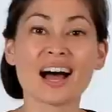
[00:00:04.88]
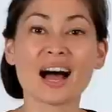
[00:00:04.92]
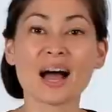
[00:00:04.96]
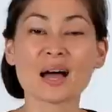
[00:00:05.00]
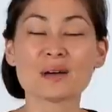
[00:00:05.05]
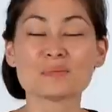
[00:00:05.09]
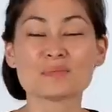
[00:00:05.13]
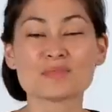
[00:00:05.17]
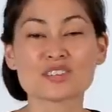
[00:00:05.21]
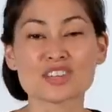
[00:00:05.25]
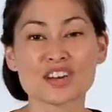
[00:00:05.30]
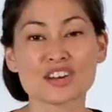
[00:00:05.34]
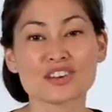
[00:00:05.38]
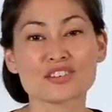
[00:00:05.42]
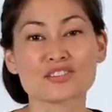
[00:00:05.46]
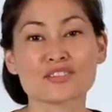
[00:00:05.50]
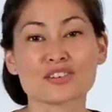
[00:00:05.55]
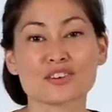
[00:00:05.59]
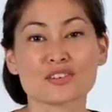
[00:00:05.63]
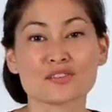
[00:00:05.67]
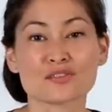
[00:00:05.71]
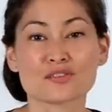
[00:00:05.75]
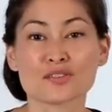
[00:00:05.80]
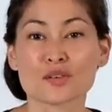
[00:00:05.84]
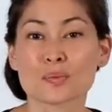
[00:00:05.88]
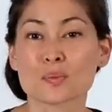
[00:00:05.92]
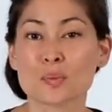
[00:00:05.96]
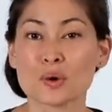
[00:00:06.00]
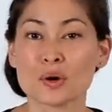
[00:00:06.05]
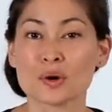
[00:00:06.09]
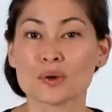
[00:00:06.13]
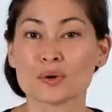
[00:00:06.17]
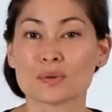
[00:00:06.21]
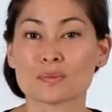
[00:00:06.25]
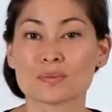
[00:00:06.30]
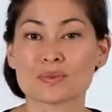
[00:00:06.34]
I'm Jennifer from
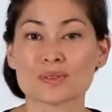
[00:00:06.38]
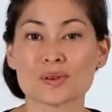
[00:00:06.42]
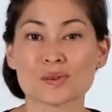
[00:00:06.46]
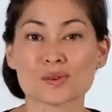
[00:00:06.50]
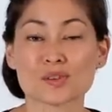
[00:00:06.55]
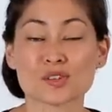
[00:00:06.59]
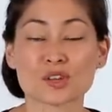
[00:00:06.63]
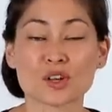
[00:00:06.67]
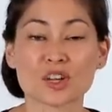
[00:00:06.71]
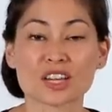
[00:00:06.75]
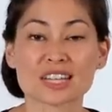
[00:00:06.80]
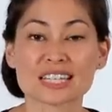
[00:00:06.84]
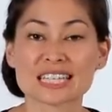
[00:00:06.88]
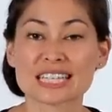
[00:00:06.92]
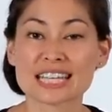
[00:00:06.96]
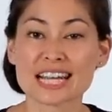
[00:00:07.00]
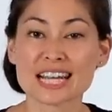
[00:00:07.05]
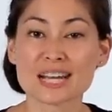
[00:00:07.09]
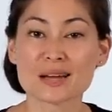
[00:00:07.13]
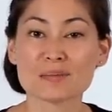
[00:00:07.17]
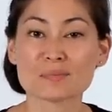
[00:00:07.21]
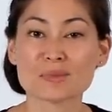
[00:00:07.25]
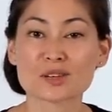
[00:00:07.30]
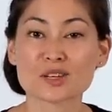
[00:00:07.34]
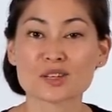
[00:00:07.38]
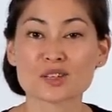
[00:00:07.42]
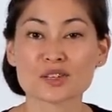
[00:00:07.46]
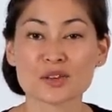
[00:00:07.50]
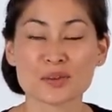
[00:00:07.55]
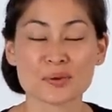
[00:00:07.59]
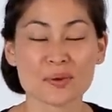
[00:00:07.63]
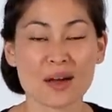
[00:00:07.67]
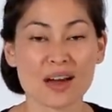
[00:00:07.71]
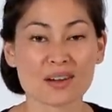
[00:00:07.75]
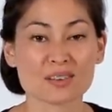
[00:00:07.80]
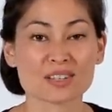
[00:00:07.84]
Workroom Social, and today I'm going to show
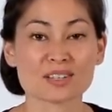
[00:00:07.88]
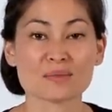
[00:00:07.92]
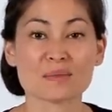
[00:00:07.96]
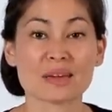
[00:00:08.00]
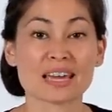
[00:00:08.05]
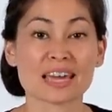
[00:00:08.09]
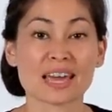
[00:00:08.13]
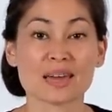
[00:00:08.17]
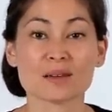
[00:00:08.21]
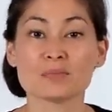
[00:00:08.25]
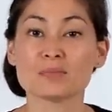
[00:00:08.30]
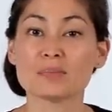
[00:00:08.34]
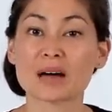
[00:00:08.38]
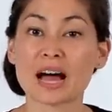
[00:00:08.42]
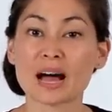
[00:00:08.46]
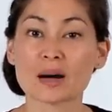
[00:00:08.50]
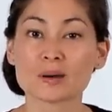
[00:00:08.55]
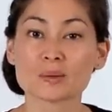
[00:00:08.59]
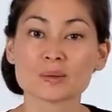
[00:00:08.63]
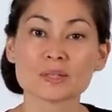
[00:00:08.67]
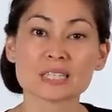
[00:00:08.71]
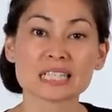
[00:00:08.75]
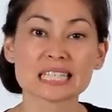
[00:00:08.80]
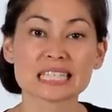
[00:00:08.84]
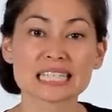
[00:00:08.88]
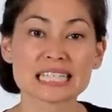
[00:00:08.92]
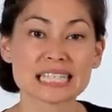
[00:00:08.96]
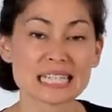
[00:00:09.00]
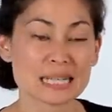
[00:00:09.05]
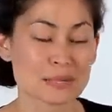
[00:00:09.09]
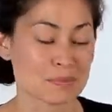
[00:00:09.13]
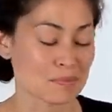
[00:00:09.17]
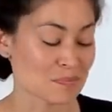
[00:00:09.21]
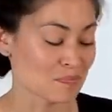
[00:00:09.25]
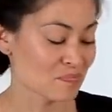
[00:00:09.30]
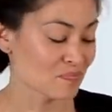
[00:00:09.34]
you how to make a bound
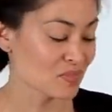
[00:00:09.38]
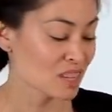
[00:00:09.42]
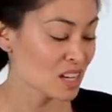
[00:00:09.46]
seam.